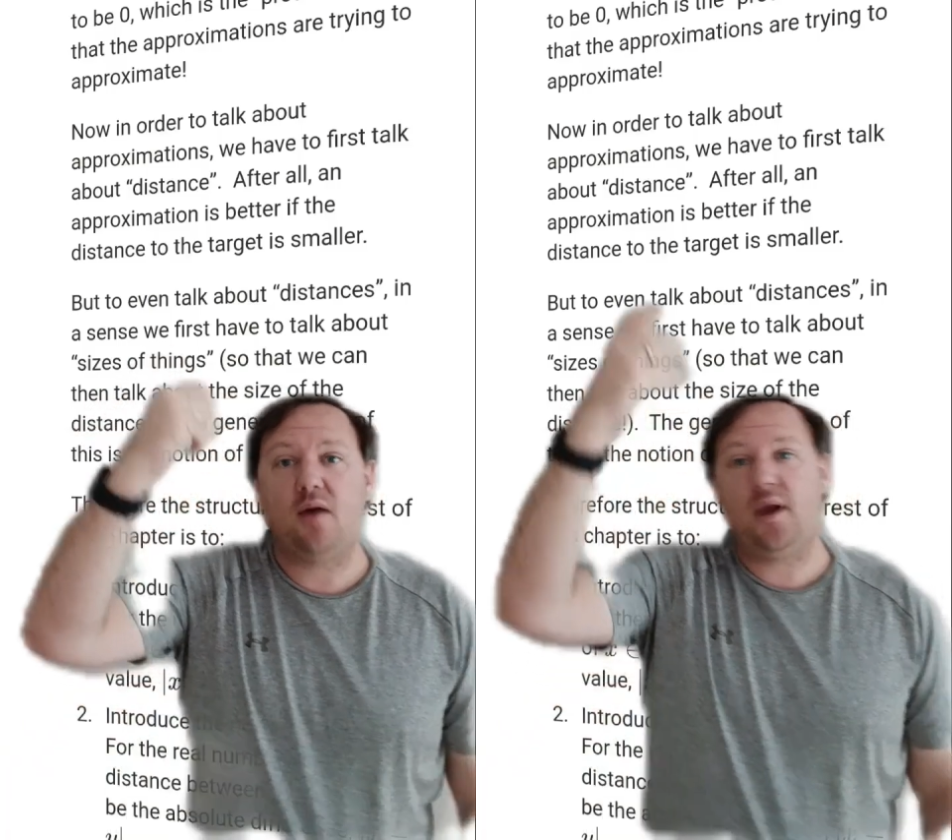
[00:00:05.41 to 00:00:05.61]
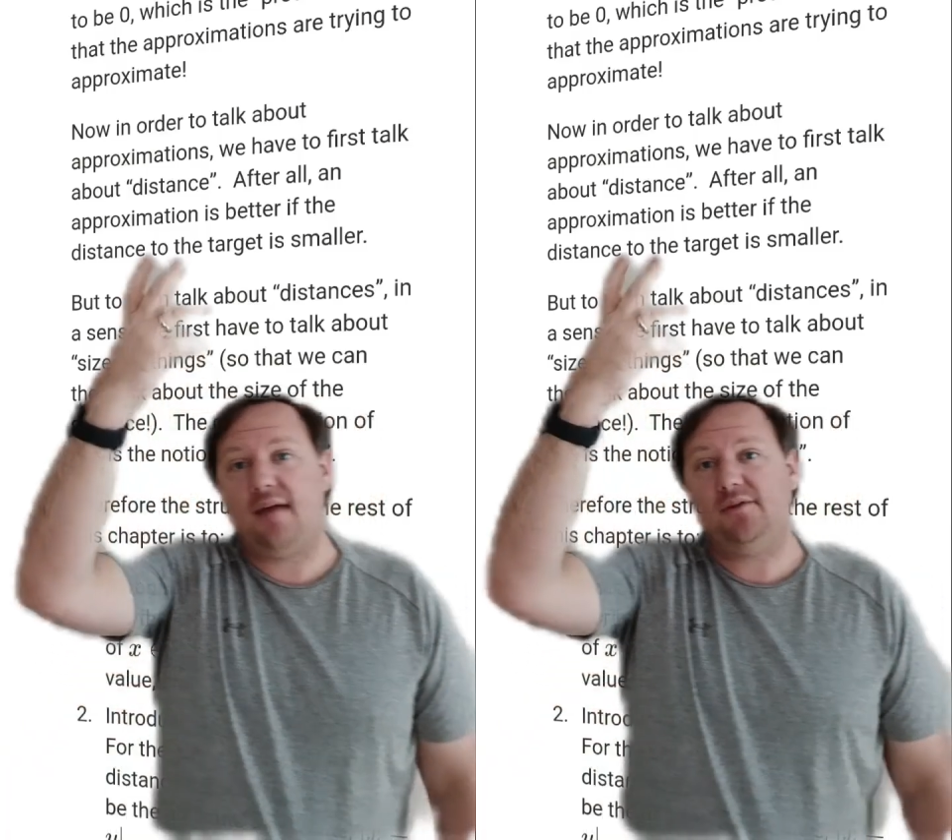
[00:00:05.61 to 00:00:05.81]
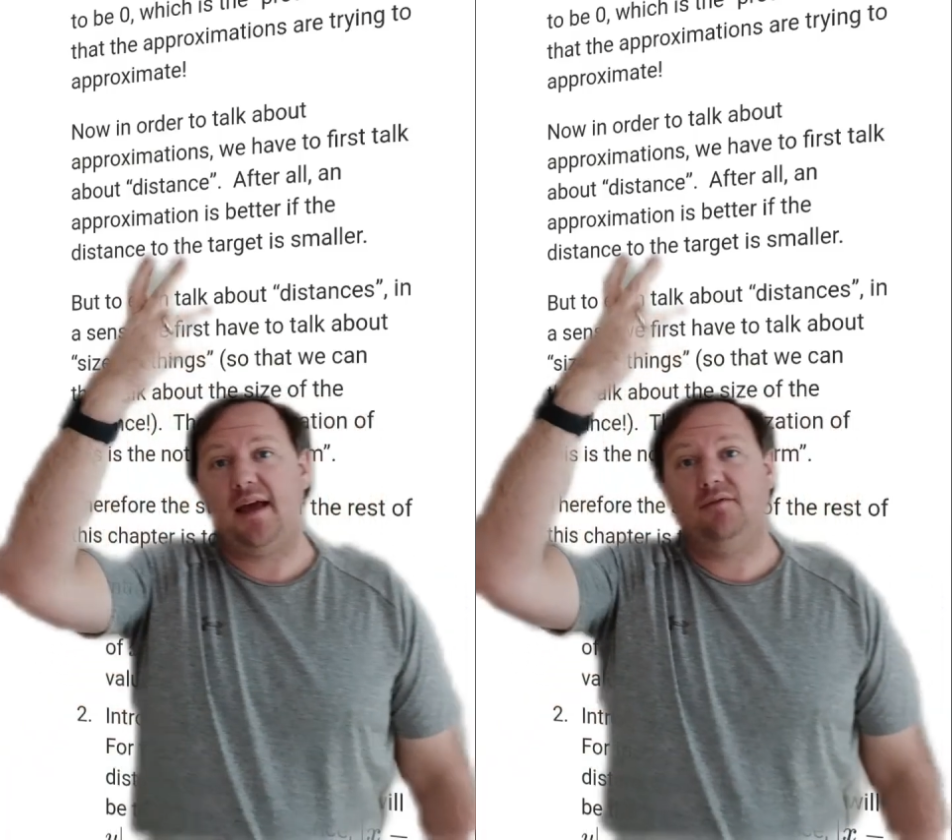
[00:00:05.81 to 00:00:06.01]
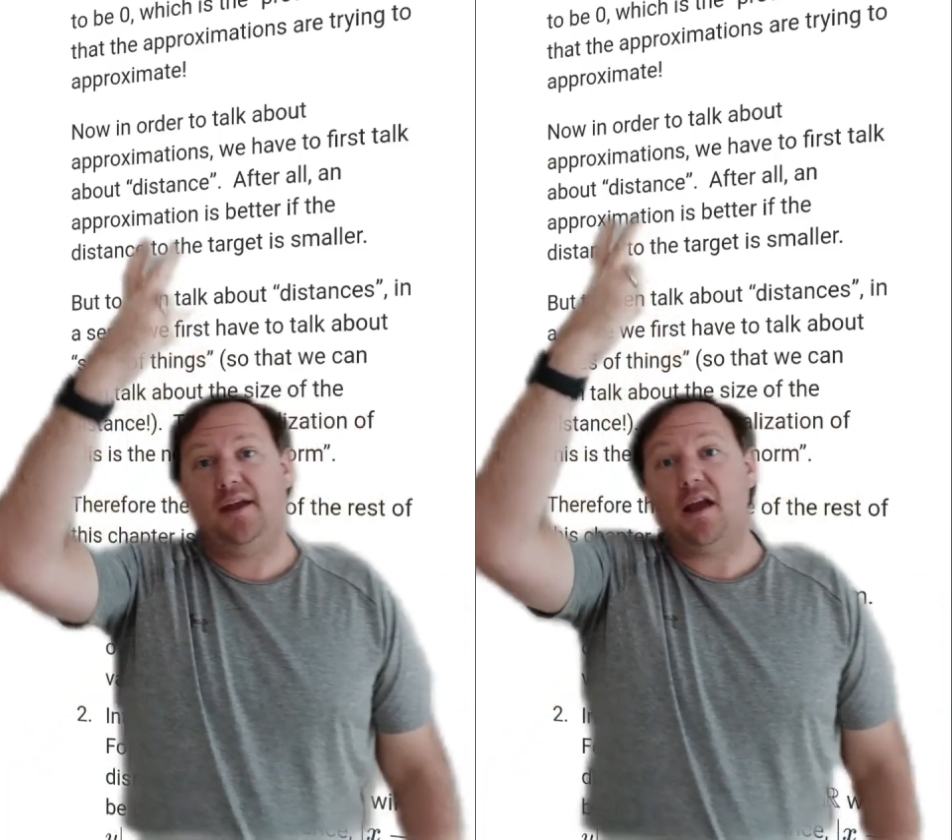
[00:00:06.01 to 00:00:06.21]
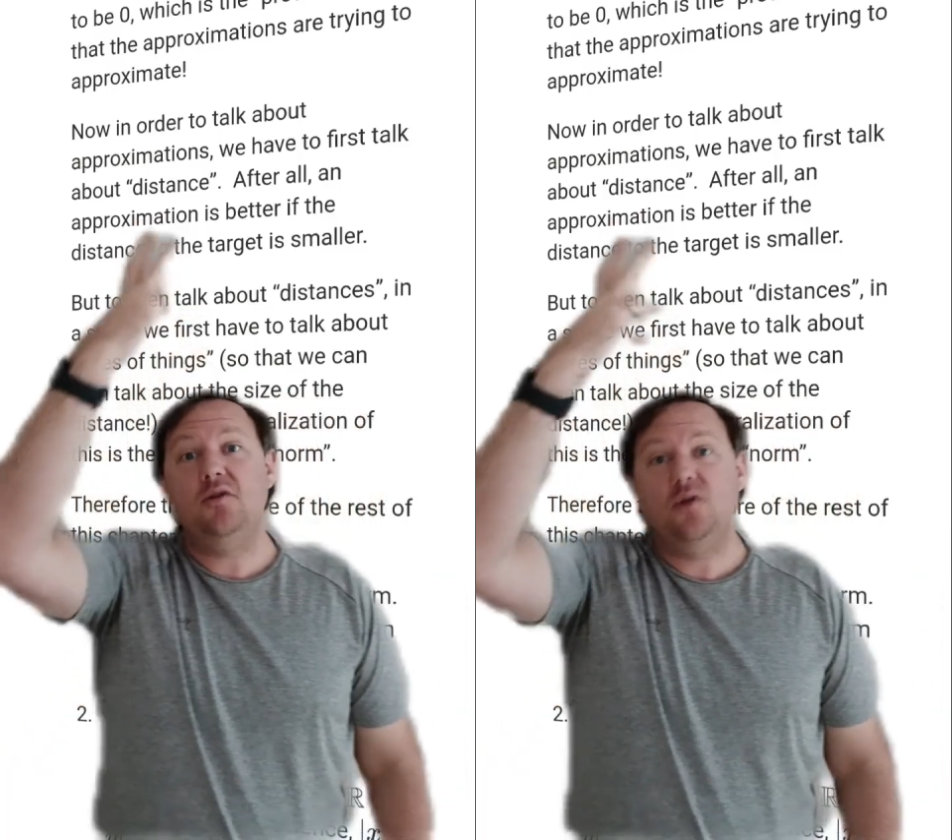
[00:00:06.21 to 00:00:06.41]
we have to have
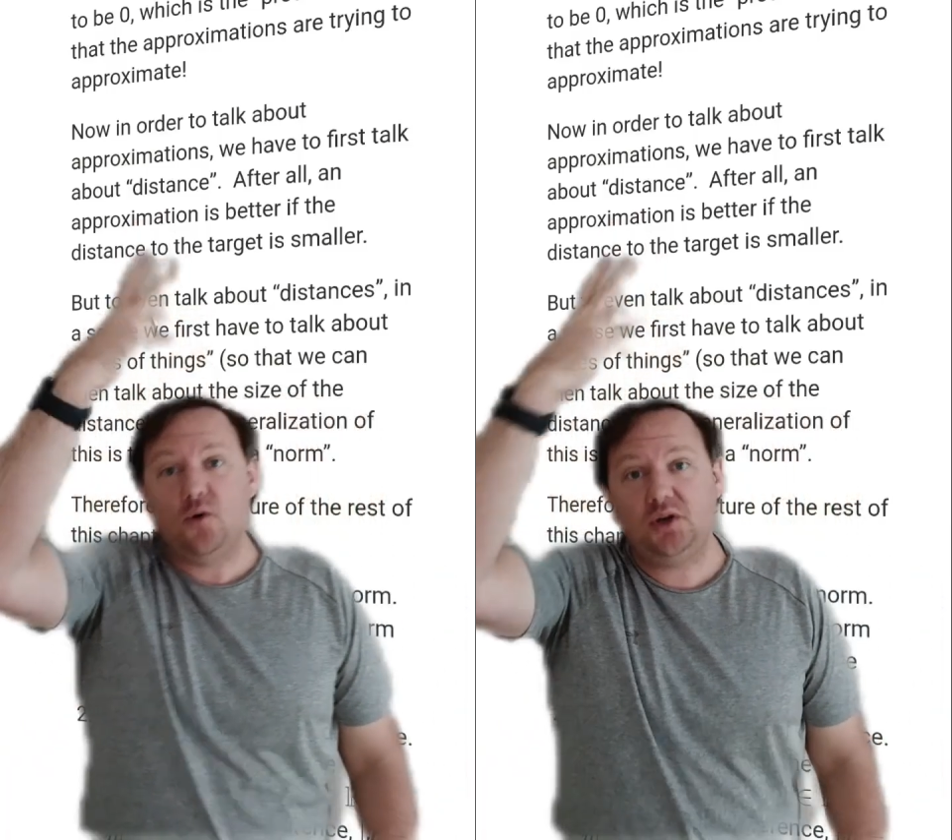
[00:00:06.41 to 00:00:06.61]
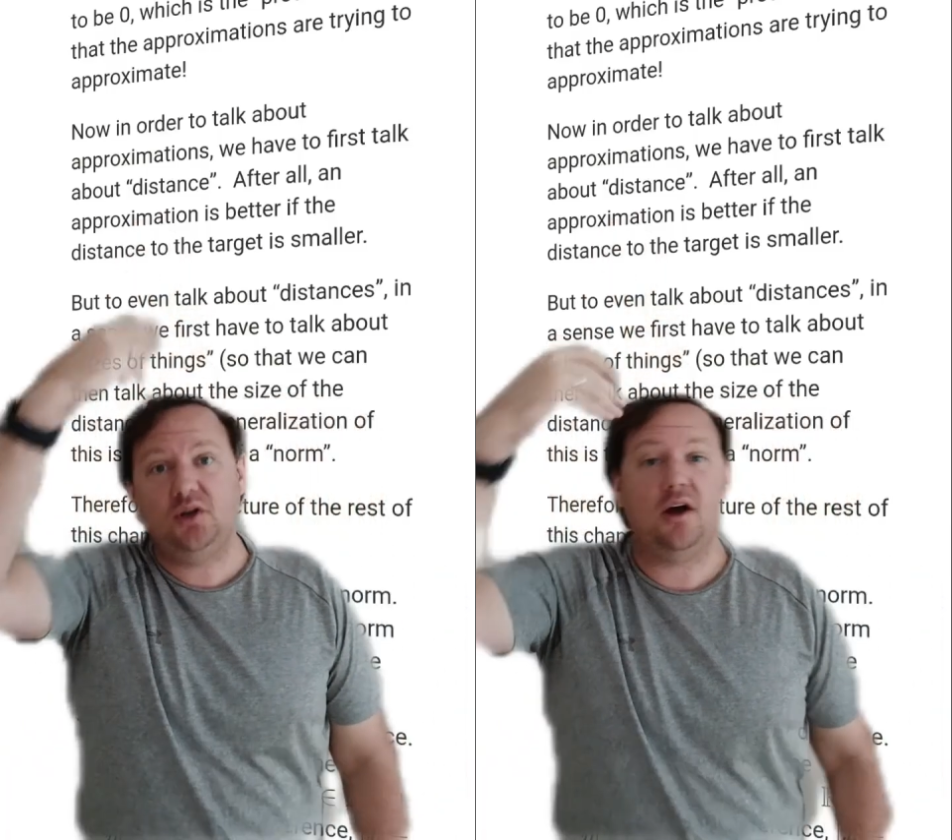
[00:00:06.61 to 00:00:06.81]
like a notion